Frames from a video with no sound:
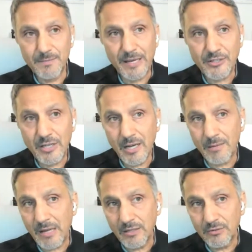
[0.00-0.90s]

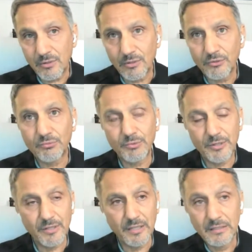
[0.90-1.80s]
especially among
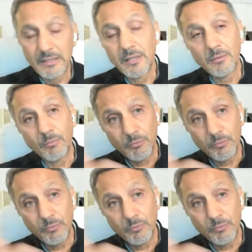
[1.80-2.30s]
those within